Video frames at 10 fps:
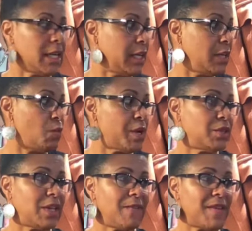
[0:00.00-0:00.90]
Uh, he
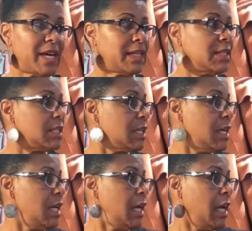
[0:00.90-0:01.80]
wears a vest
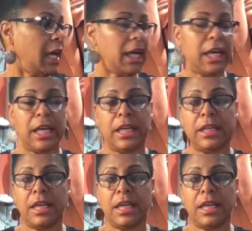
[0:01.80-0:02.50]
and